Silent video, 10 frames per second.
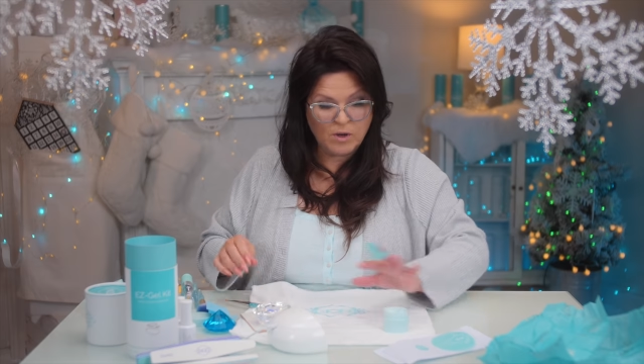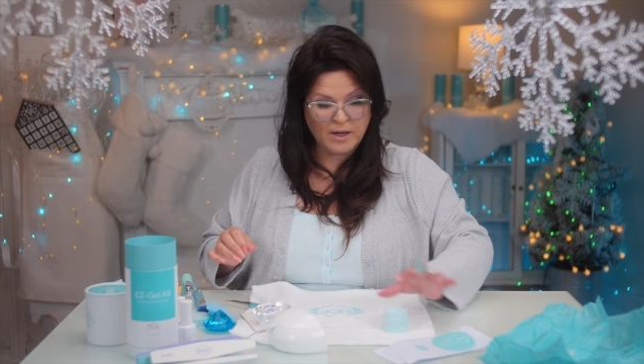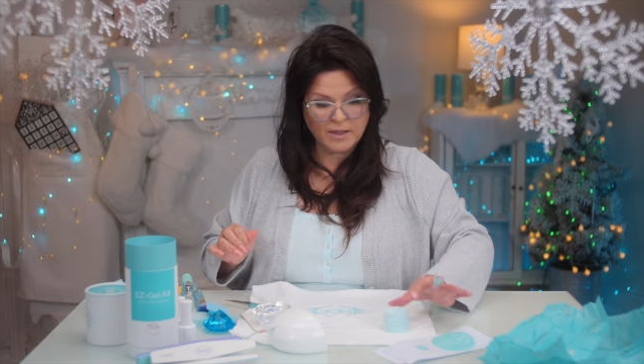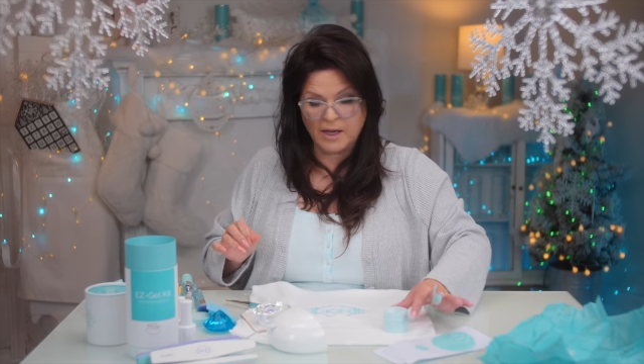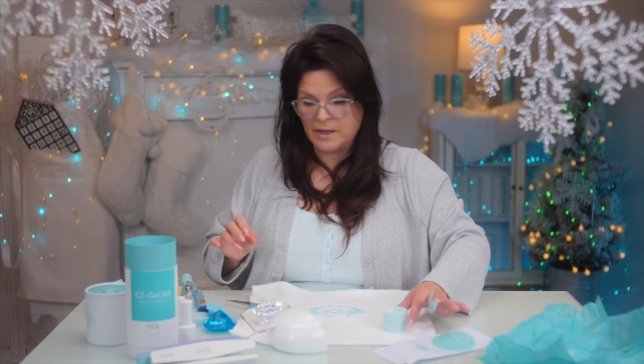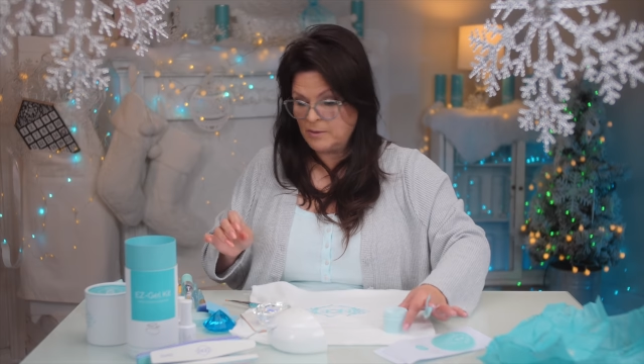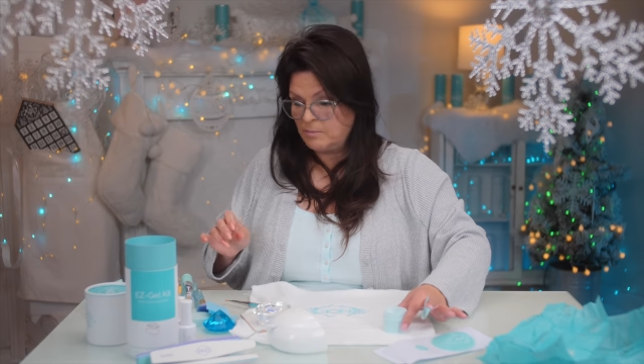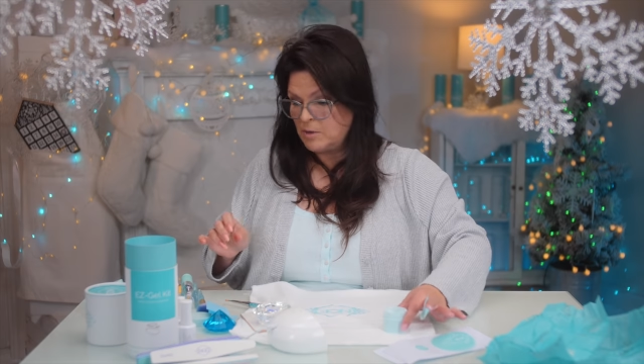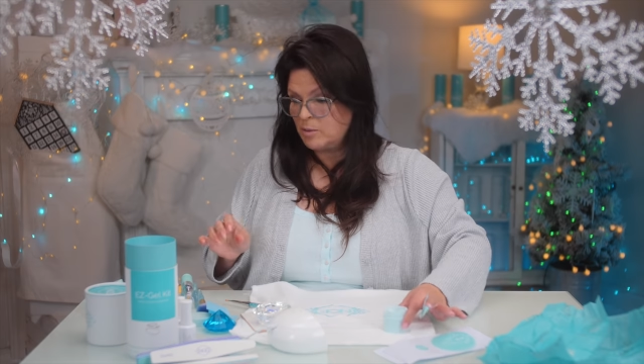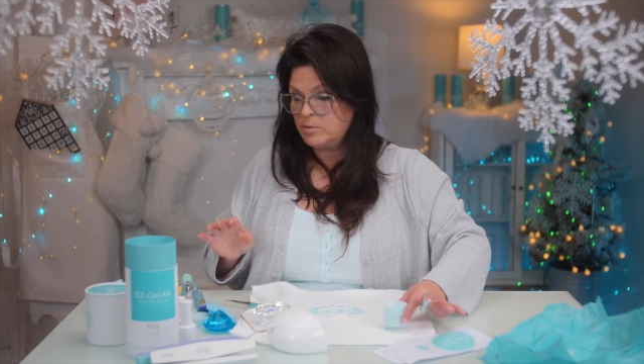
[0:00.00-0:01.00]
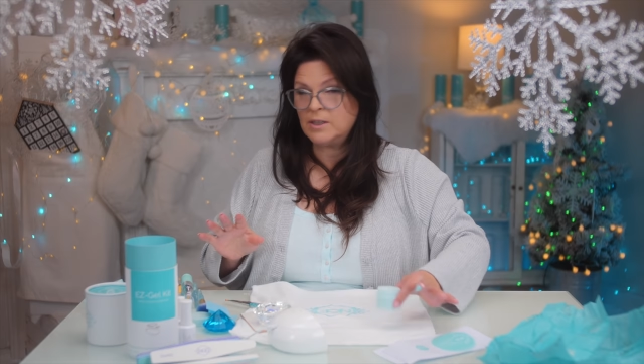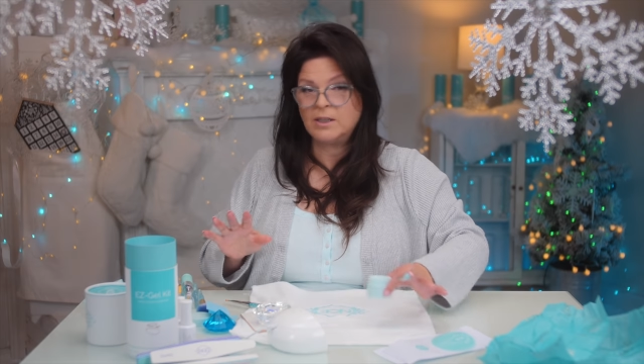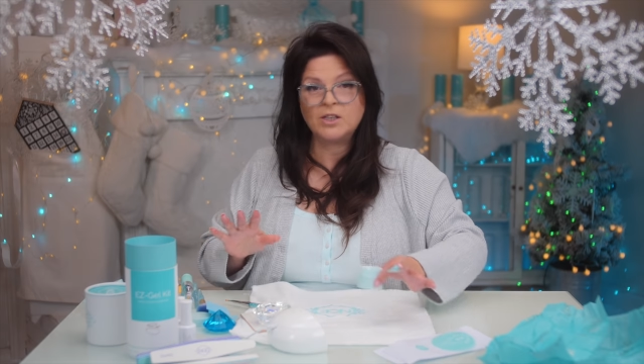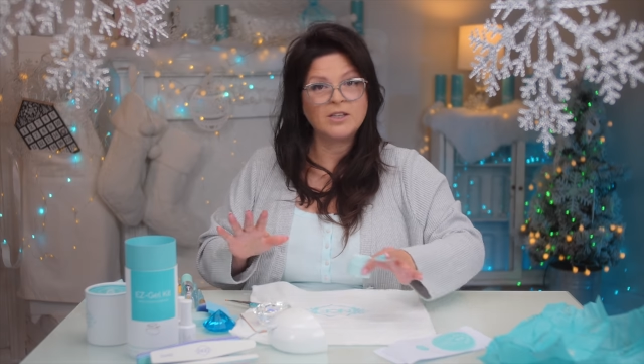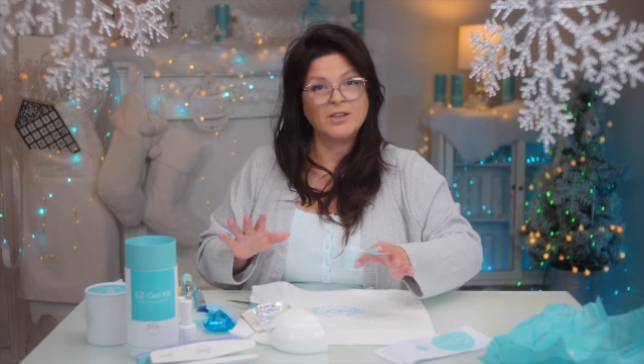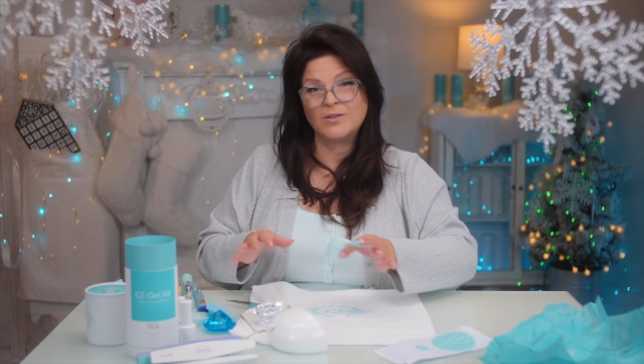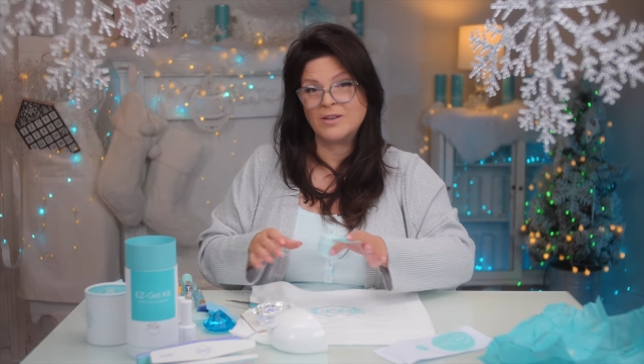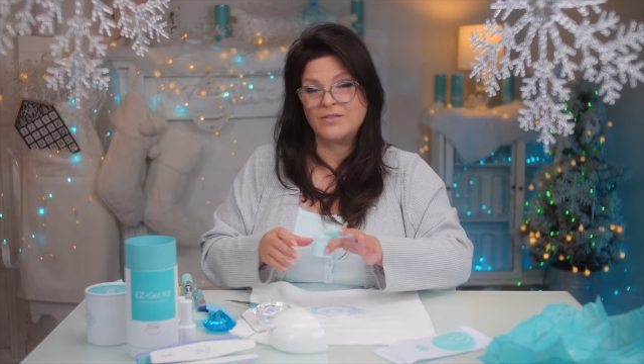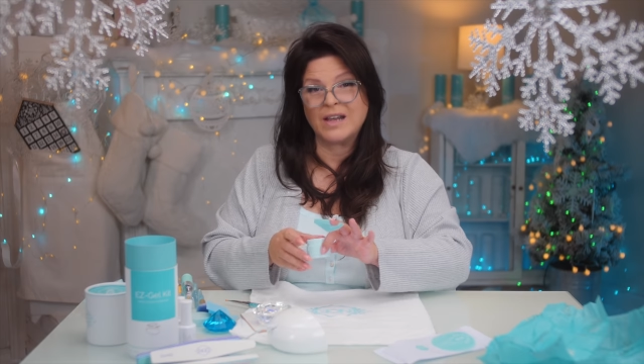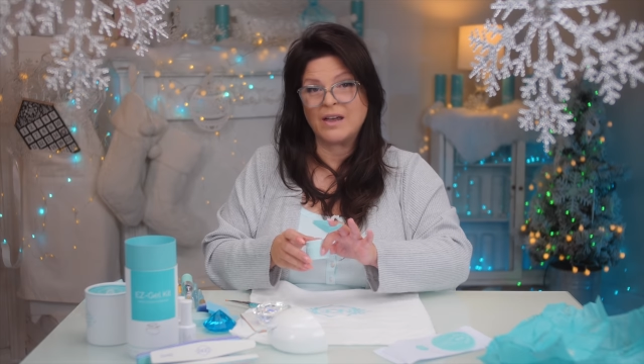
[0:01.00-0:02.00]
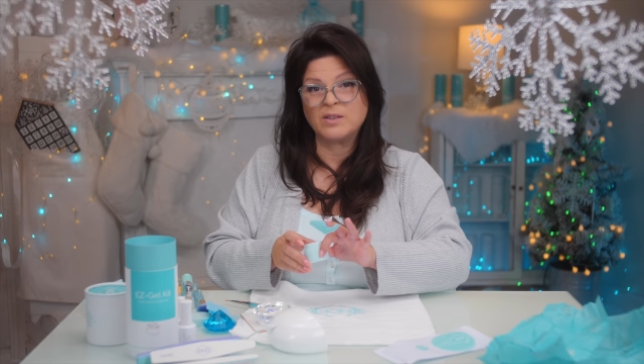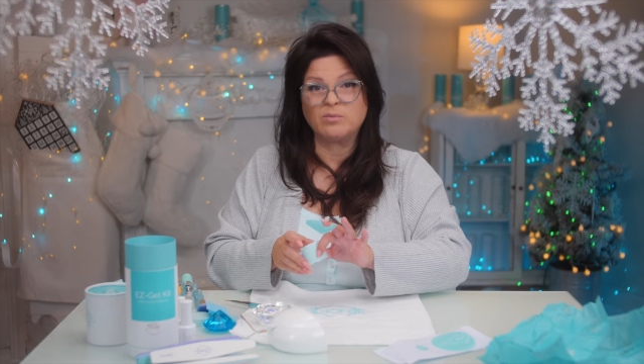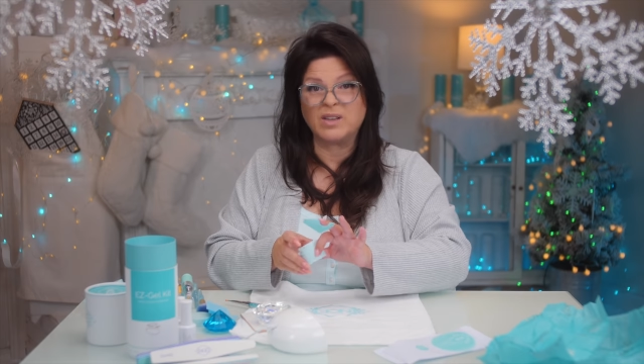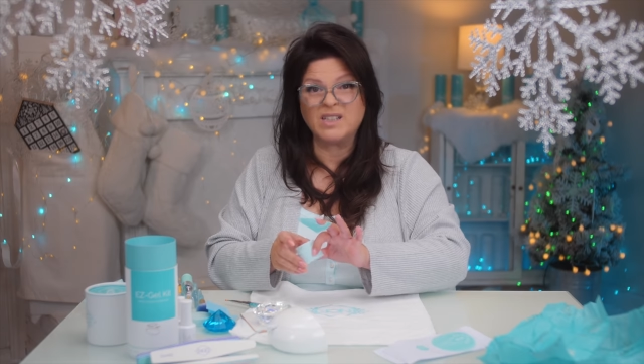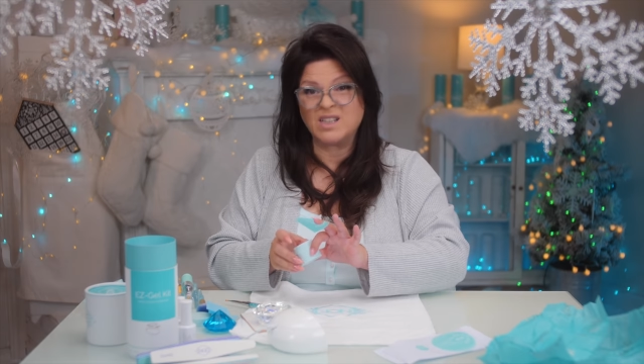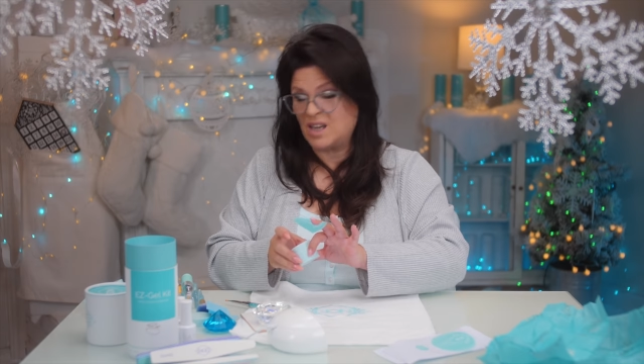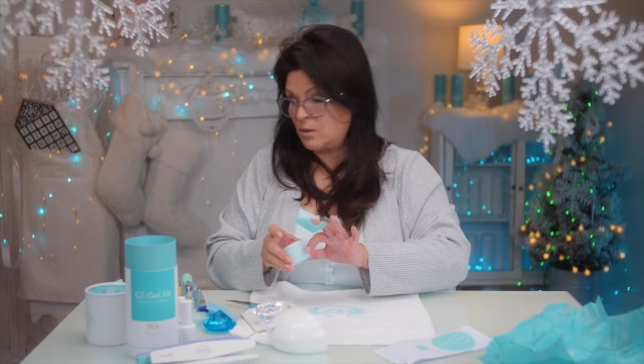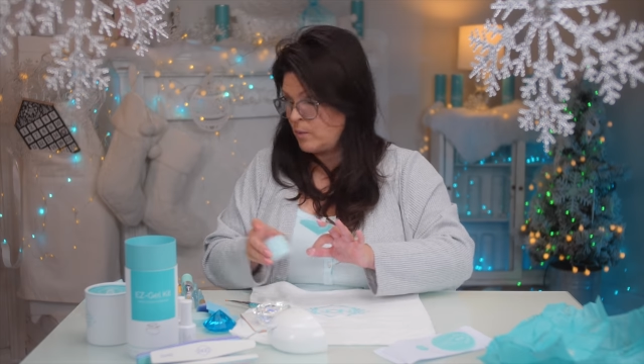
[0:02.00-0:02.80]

want kind of a marbly look, you don't even have to blend it that